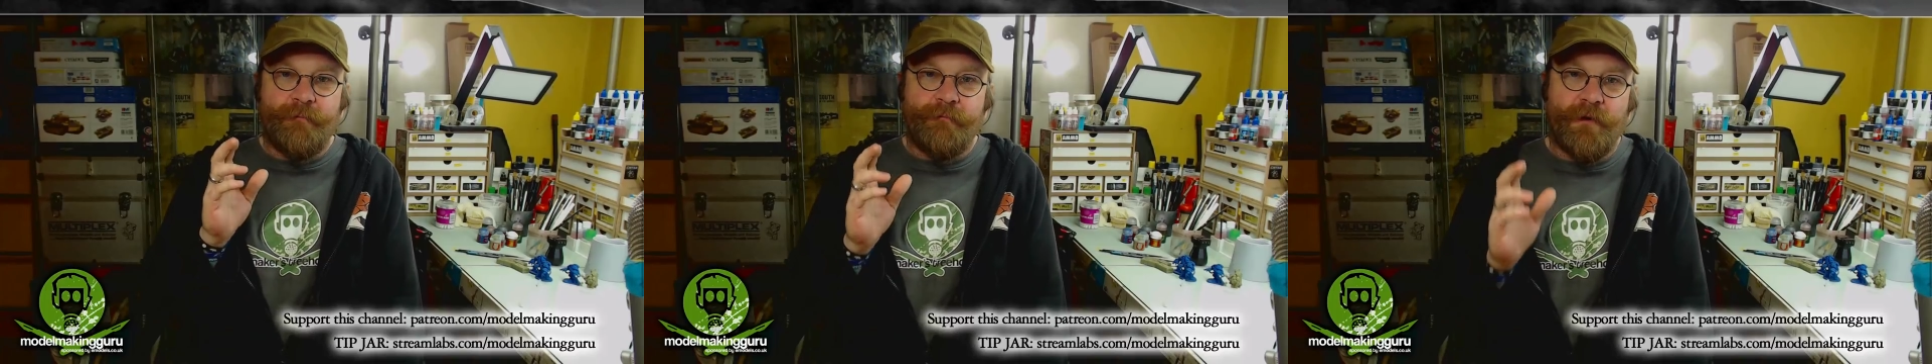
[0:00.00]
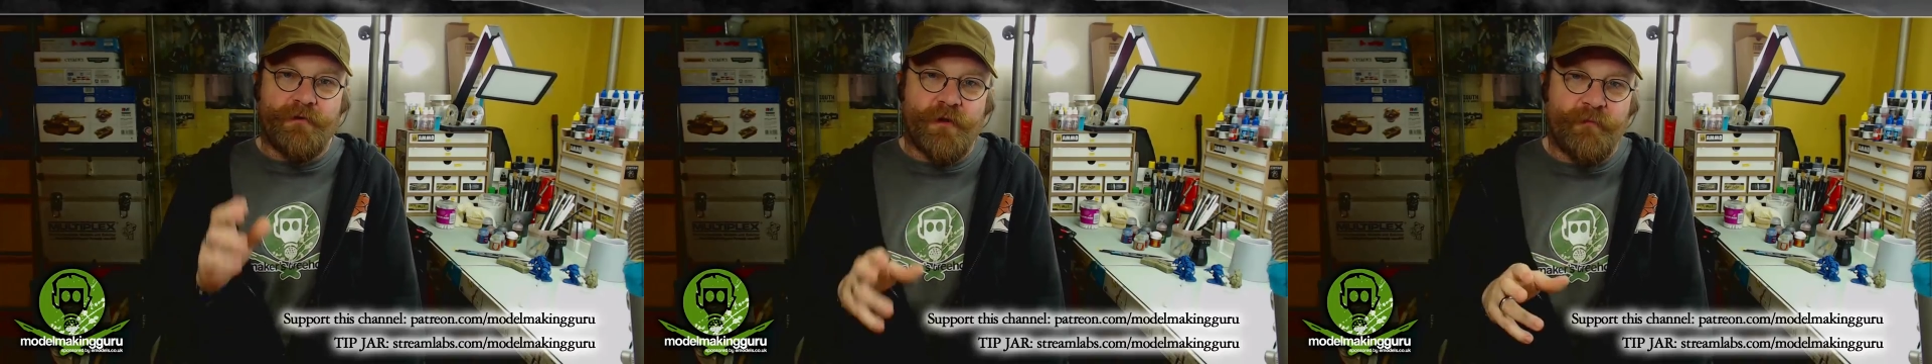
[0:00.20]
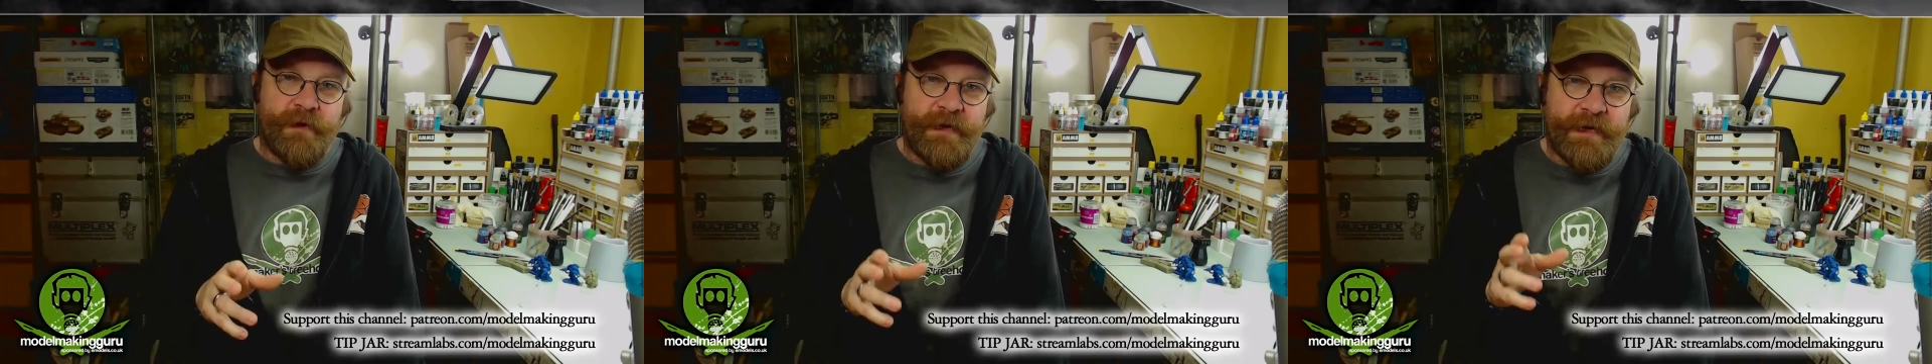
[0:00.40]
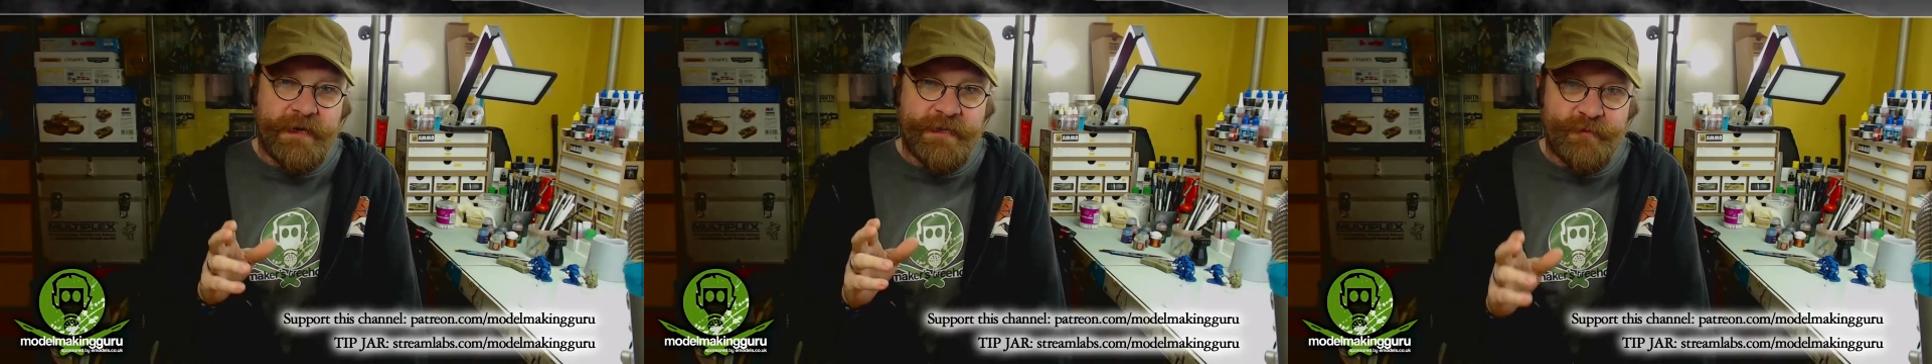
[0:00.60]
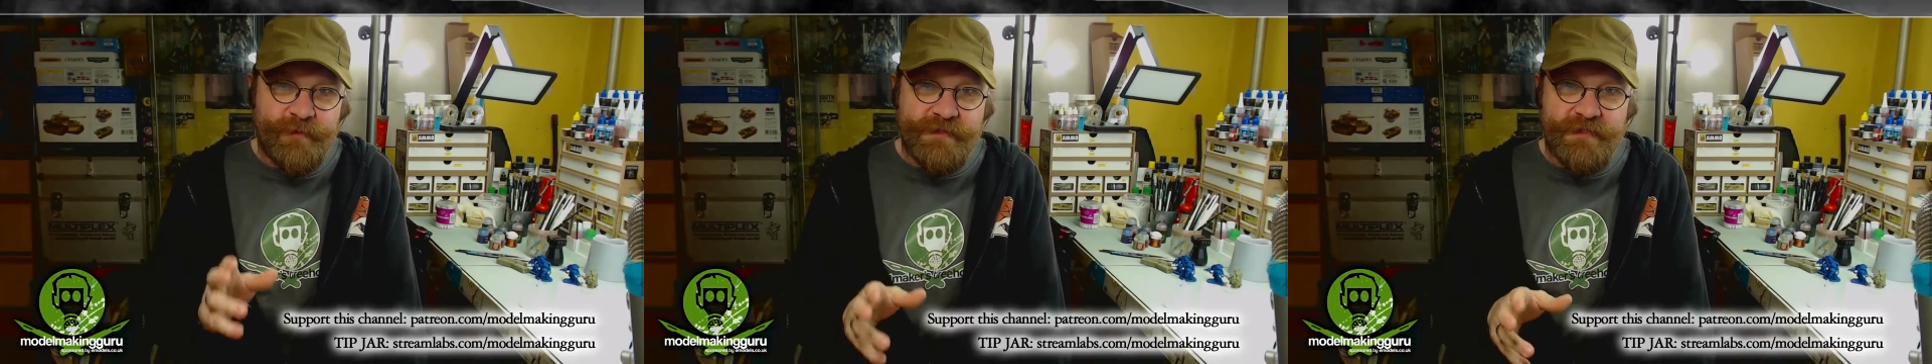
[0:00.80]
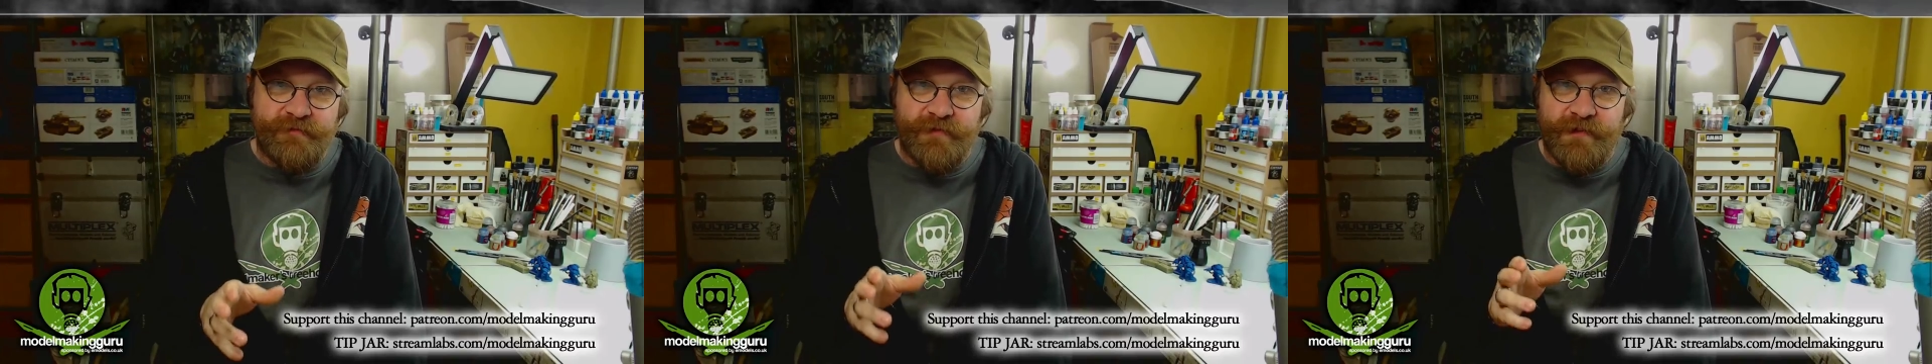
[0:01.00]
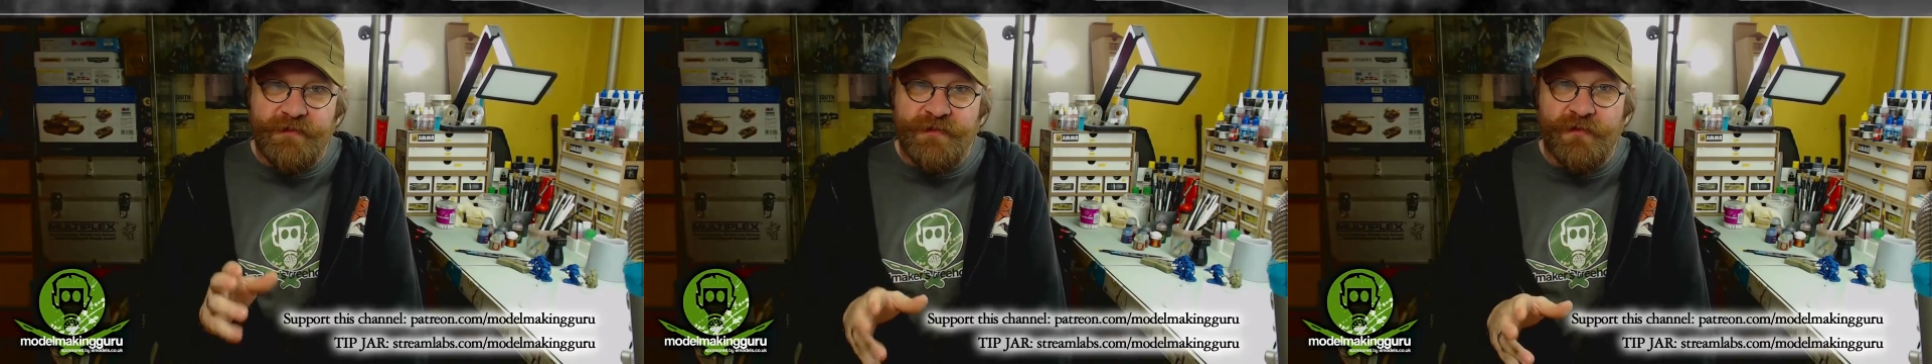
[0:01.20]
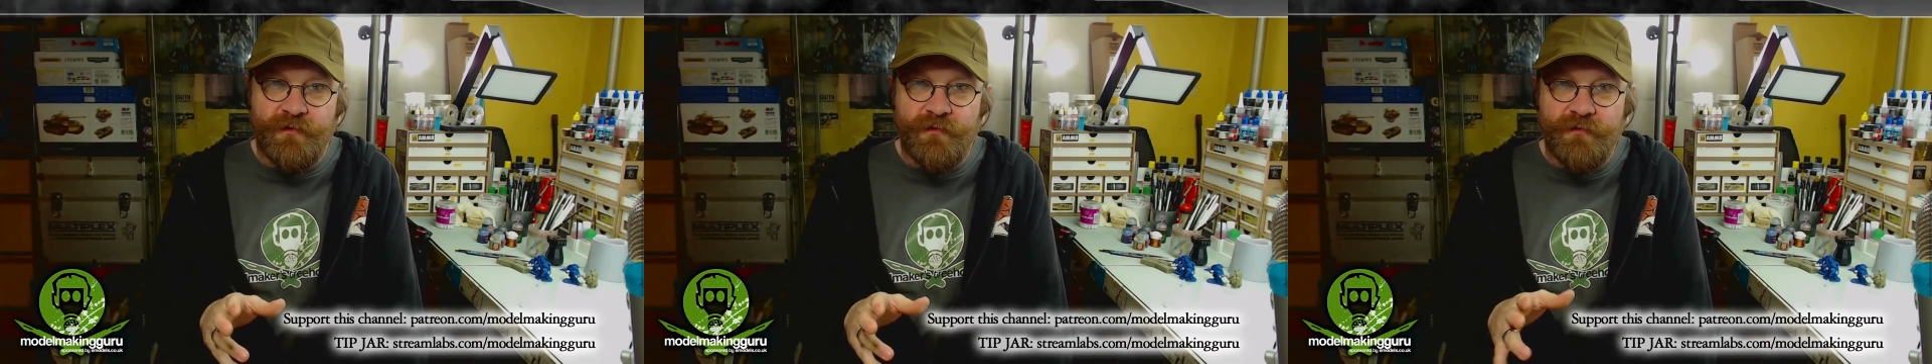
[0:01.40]
model making
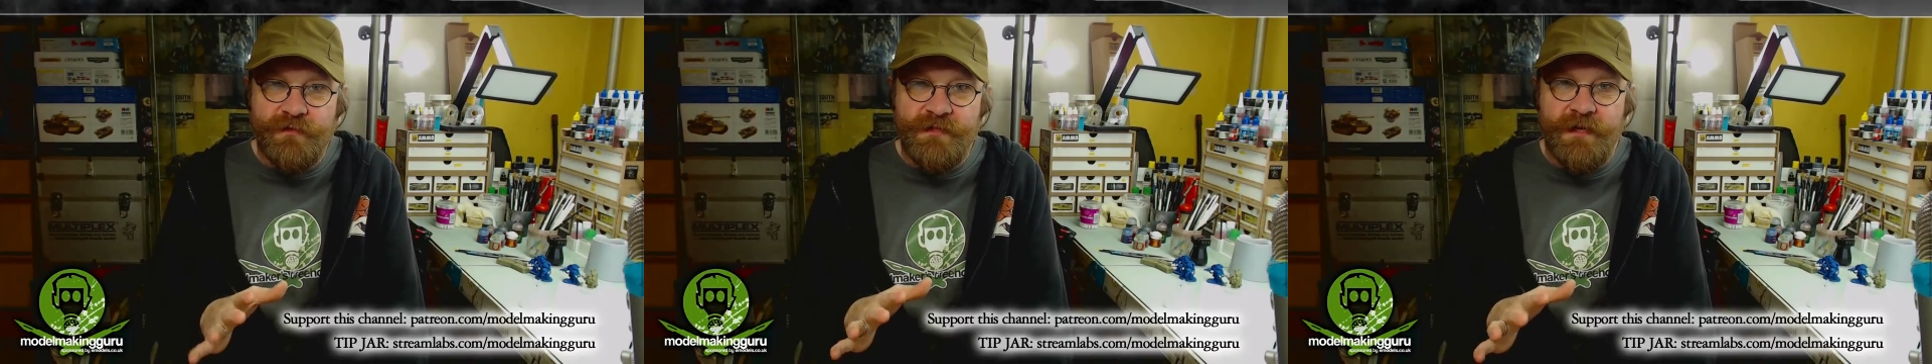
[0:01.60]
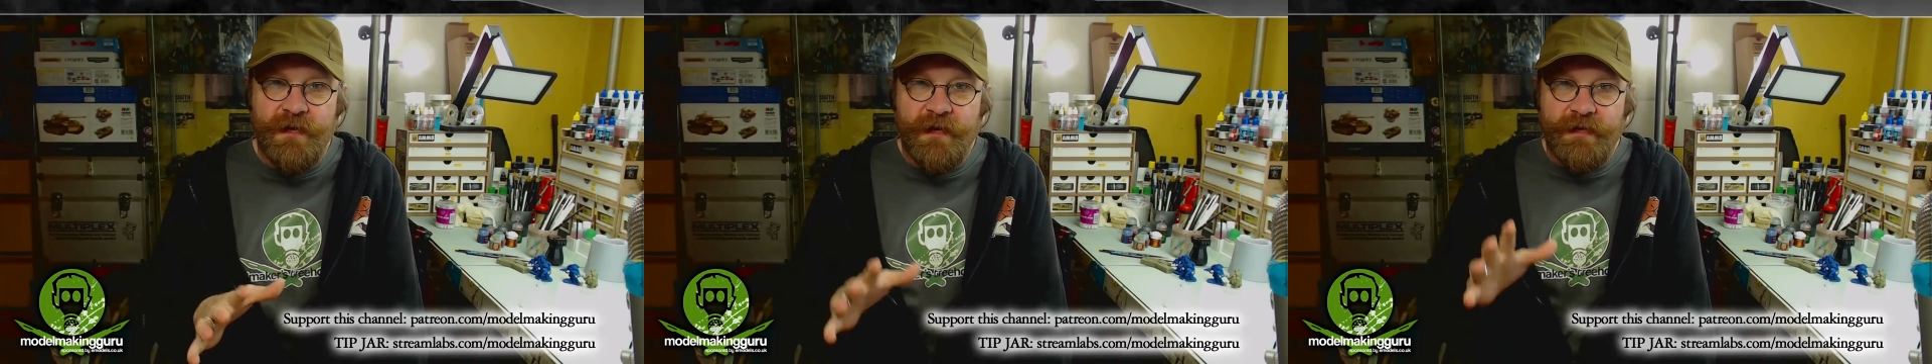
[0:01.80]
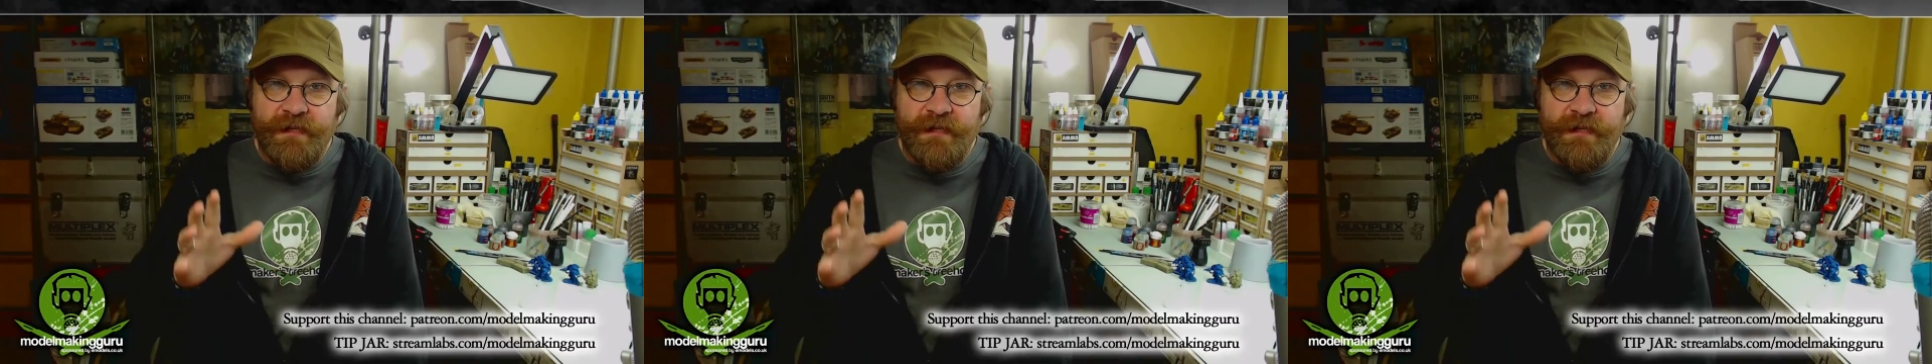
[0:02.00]
specific tools.